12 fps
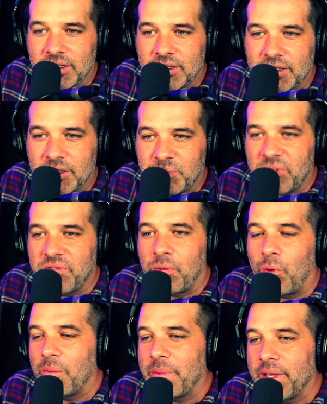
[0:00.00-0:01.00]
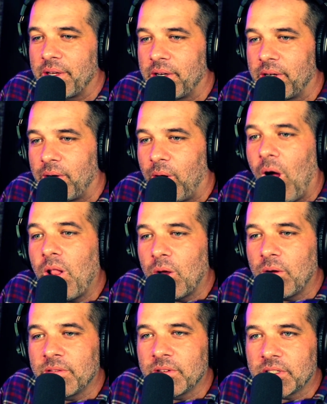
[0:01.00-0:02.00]
is performing all
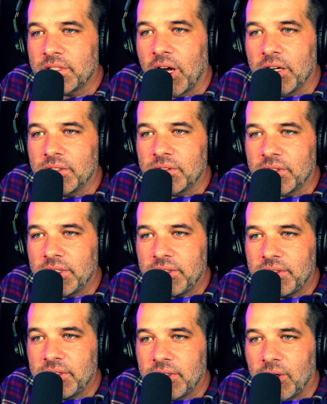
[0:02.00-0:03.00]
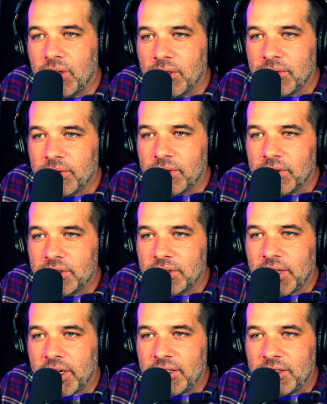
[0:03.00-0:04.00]
over the country, all over the
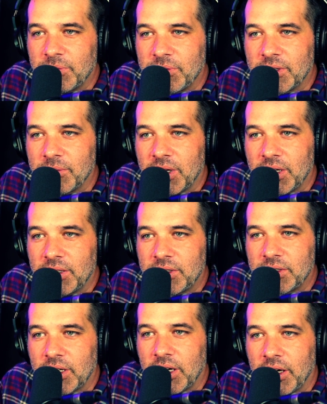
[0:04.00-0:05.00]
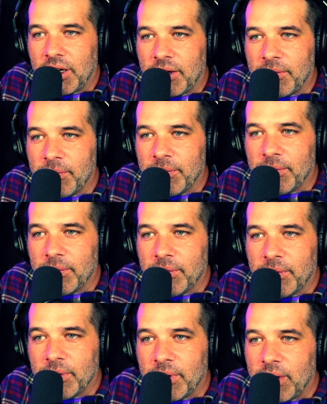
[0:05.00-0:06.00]
states, pretty much. We got to get
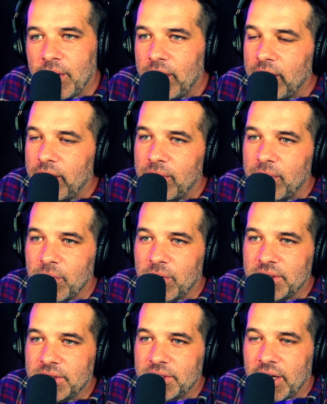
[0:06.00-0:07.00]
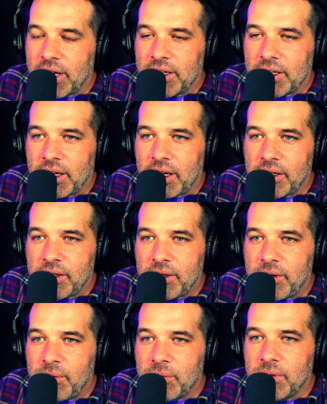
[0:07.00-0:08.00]
out of the country too. We're in San
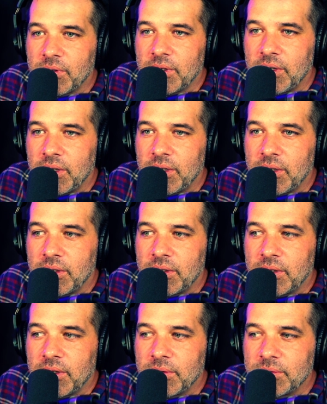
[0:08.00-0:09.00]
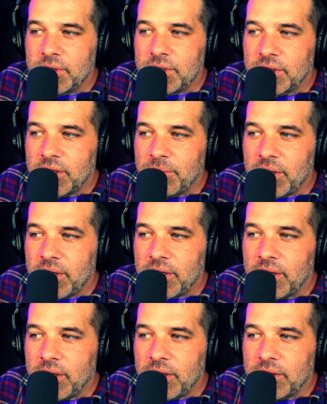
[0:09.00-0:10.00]
Diego. We're, you know, she's going to be
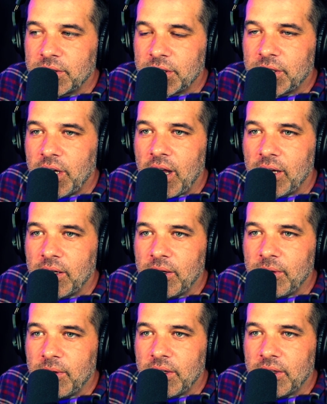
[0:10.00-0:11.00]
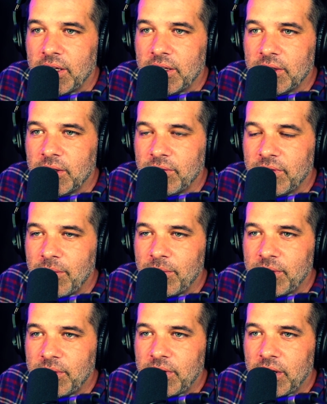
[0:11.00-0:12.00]
in Chicago at the end of
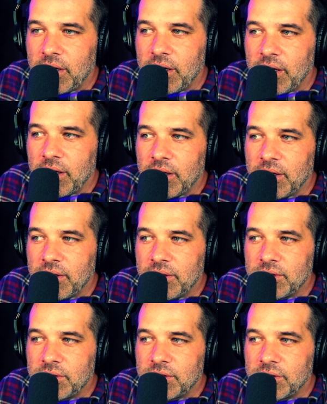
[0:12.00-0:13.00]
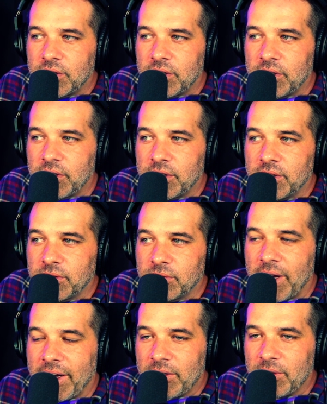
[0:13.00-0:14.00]
November. She is
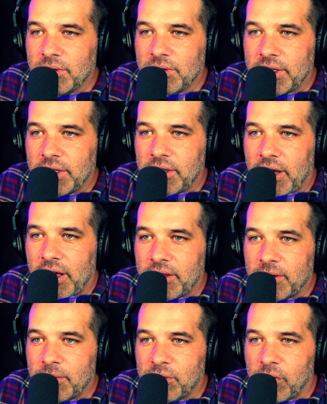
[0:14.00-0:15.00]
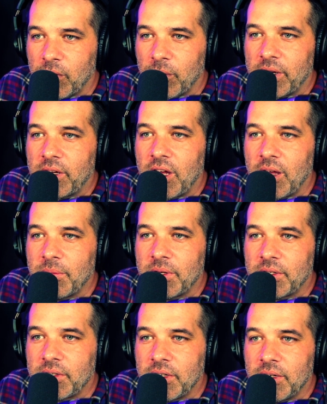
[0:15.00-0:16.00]
regularly at the Broadway Comedy
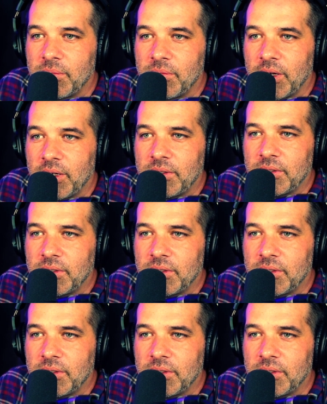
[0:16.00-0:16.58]
Club, right?